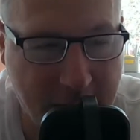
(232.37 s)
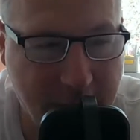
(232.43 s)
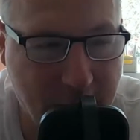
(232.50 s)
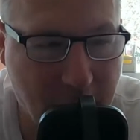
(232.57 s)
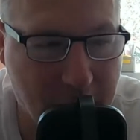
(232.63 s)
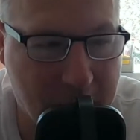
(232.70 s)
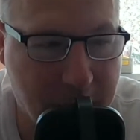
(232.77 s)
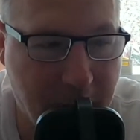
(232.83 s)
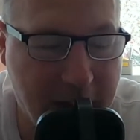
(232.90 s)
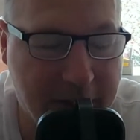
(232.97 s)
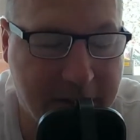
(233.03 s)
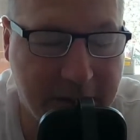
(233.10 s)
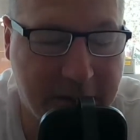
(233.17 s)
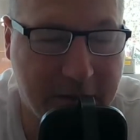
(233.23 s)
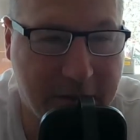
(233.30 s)
have a lot of
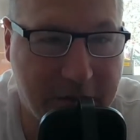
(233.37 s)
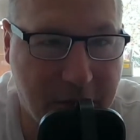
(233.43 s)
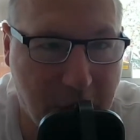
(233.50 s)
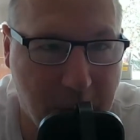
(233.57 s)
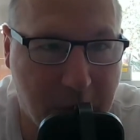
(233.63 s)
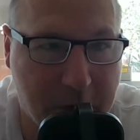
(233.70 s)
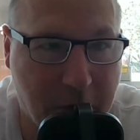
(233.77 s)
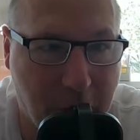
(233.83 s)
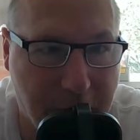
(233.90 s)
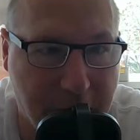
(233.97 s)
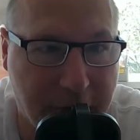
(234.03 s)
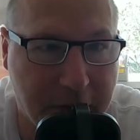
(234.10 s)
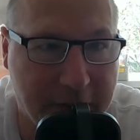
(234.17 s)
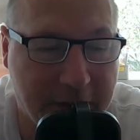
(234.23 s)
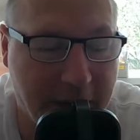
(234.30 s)
space. He's in so much
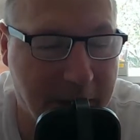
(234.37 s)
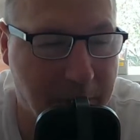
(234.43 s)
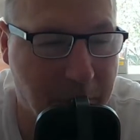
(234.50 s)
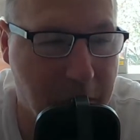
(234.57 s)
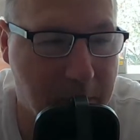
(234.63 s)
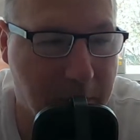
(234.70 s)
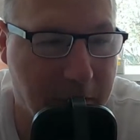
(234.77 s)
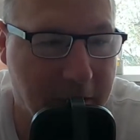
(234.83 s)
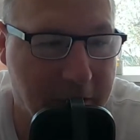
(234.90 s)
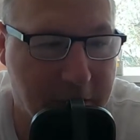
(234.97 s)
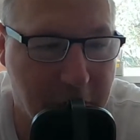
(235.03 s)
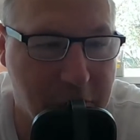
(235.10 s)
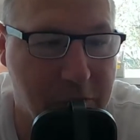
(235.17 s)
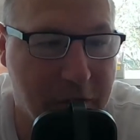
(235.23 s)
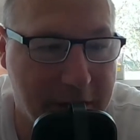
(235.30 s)
confidence at the moment.
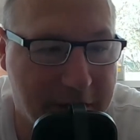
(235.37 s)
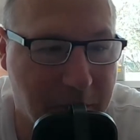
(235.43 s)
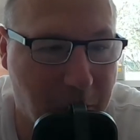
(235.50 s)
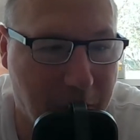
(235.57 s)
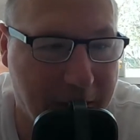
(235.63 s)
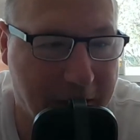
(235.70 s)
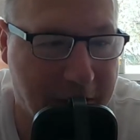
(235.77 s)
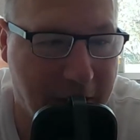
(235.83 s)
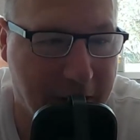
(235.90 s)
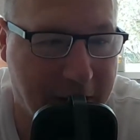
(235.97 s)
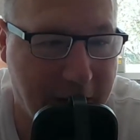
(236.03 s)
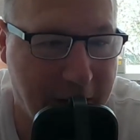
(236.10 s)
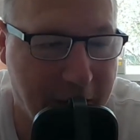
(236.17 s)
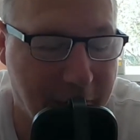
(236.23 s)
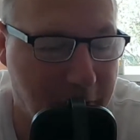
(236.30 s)
There's no reason why he can't
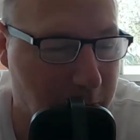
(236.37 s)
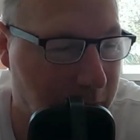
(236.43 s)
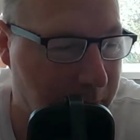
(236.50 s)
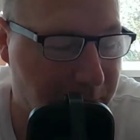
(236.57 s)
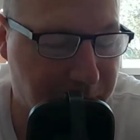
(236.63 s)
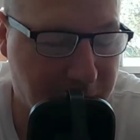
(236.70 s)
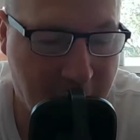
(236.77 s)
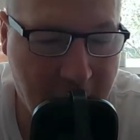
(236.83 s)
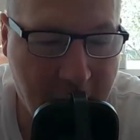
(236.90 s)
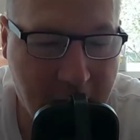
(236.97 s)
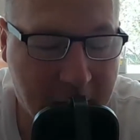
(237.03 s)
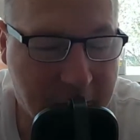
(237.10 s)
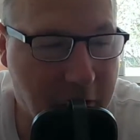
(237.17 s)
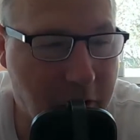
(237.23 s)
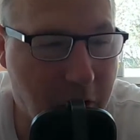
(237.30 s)
get another one.
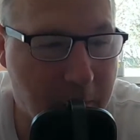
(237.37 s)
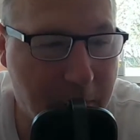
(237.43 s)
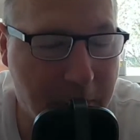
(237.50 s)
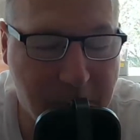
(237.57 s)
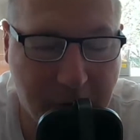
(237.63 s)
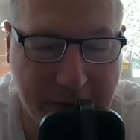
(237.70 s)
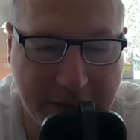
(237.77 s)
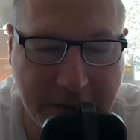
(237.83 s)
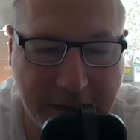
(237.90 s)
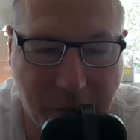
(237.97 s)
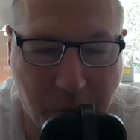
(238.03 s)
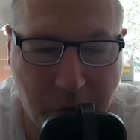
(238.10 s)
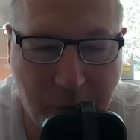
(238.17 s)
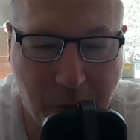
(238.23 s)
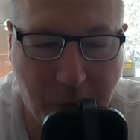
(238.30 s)
You got to remember, he's hit
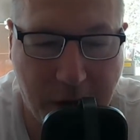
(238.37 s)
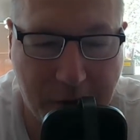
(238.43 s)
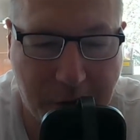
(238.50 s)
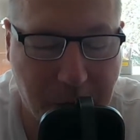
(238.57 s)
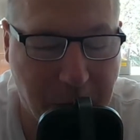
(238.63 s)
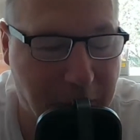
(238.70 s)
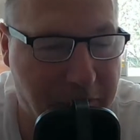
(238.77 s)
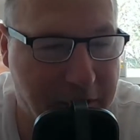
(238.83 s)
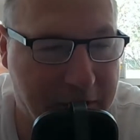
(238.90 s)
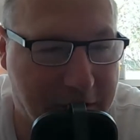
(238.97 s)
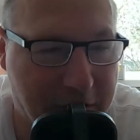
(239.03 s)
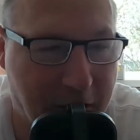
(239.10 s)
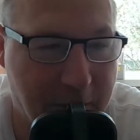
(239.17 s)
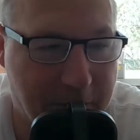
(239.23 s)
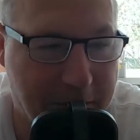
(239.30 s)
the woodwork 2 or 3
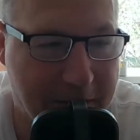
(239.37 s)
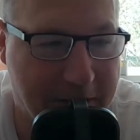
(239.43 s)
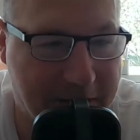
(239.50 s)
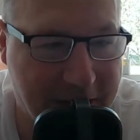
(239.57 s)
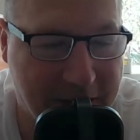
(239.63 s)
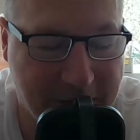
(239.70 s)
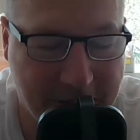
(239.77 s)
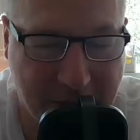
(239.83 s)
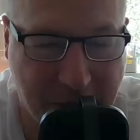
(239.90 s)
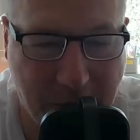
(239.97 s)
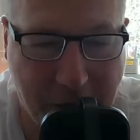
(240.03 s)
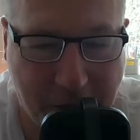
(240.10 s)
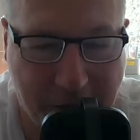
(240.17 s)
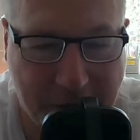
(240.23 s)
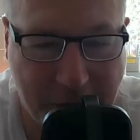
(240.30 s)
times this season as
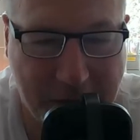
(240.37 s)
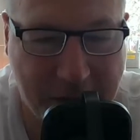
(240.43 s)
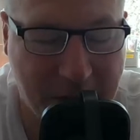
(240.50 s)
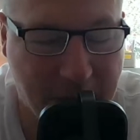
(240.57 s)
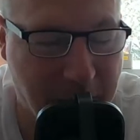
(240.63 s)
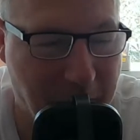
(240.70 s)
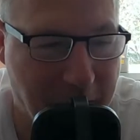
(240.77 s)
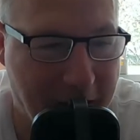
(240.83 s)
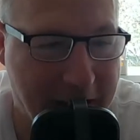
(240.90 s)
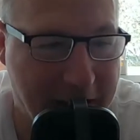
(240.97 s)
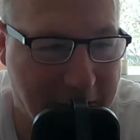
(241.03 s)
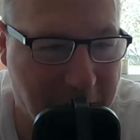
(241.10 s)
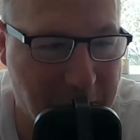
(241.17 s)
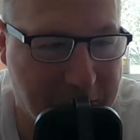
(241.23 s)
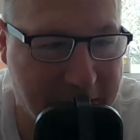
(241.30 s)
well, so he could have been on
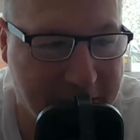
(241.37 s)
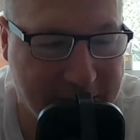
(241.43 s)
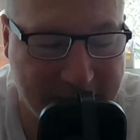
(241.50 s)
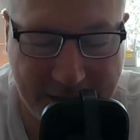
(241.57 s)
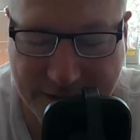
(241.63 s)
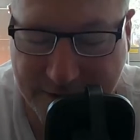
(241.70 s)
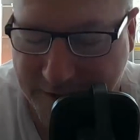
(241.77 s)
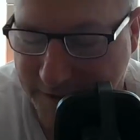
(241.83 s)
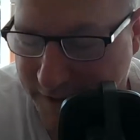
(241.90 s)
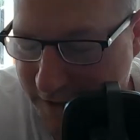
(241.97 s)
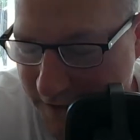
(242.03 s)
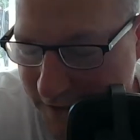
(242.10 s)
8 goals this season.